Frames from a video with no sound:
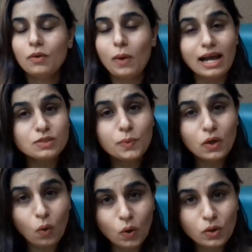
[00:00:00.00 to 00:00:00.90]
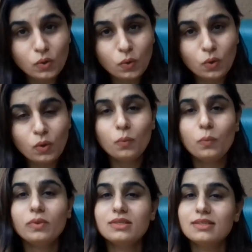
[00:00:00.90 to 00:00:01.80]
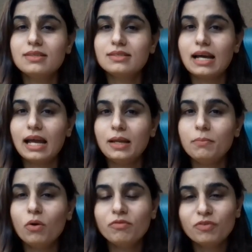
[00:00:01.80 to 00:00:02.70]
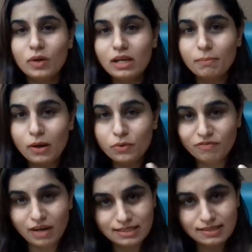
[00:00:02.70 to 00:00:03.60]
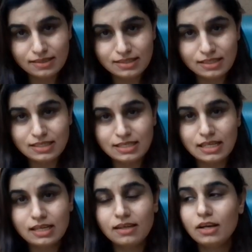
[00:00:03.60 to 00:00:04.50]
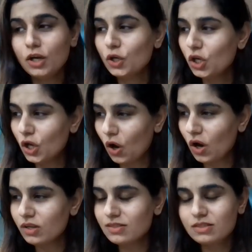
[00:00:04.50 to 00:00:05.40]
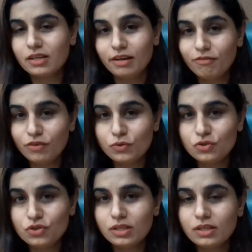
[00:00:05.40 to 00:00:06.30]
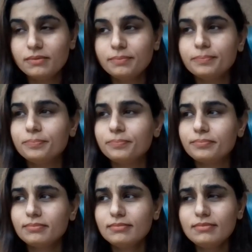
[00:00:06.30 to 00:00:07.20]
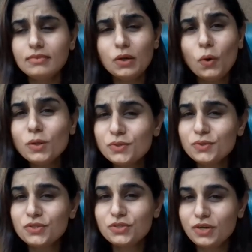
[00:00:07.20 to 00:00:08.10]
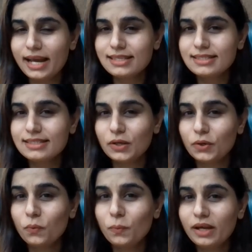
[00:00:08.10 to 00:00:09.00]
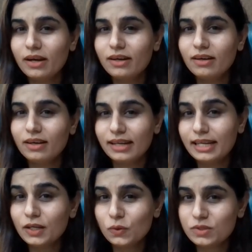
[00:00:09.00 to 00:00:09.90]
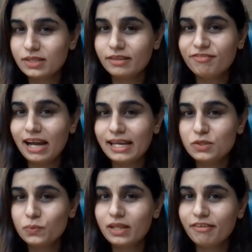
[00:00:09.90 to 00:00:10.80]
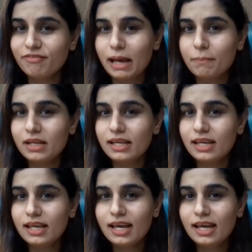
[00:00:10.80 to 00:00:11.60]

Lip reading: As we all know, this is a time of great amount of uncertainty, chaos, confusion, also stress. We are in close confines with our family,